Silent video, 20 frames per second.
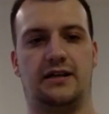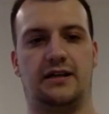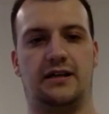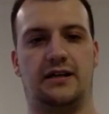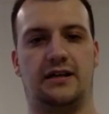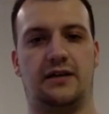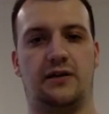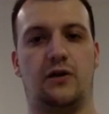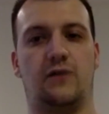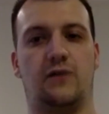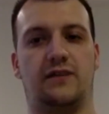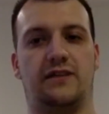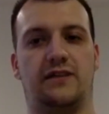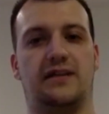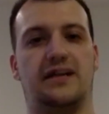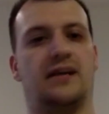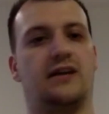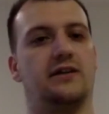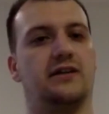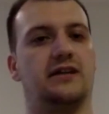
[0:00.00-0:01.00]
and hopefully
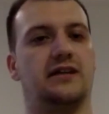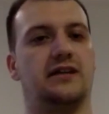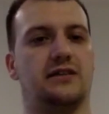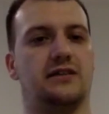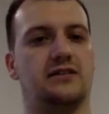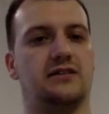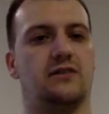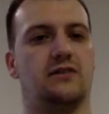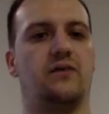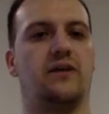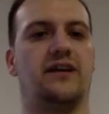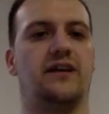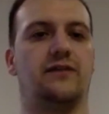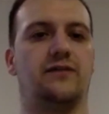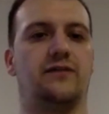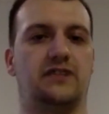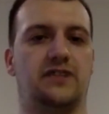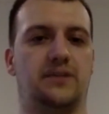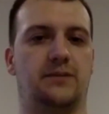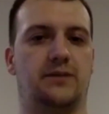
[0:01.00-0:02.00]
now you can get yourself ready for
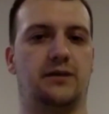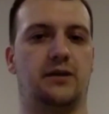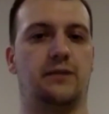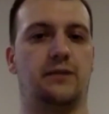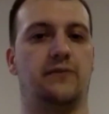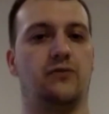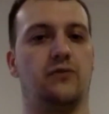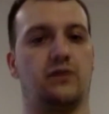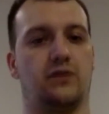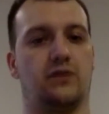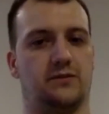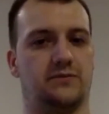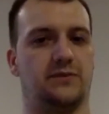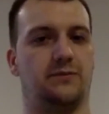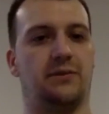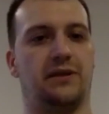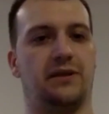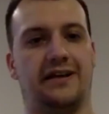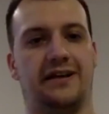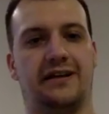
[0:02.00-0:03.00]
GDPR before it comes in
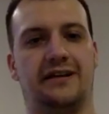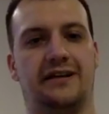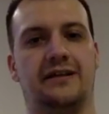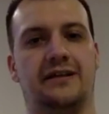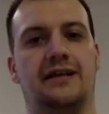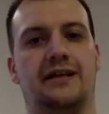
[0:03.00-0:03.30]
play,